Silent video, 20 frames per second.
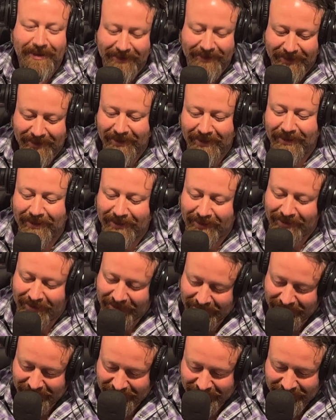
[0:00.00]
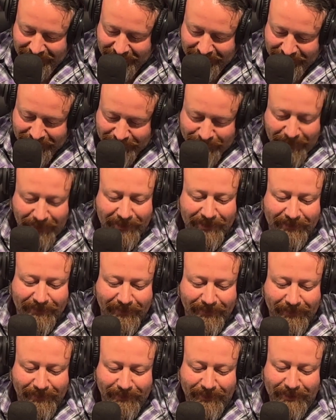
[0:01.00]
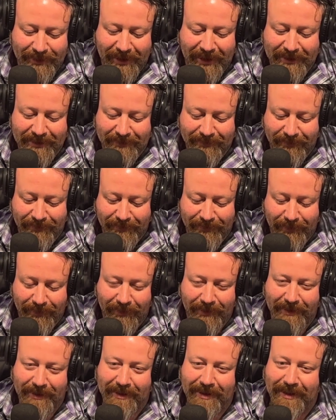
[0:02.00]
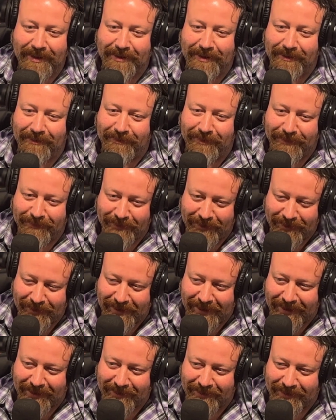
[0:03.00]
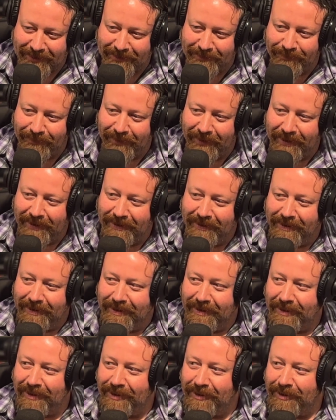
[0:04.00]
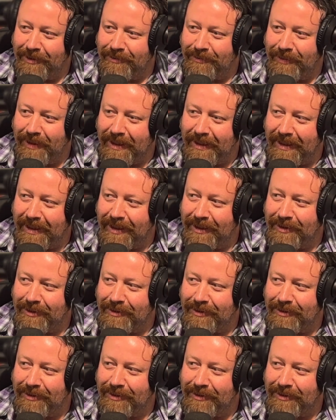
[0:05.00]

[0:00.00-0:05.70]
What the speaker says: did in a small living room in Jacksonville, Florida in 1956. Right. And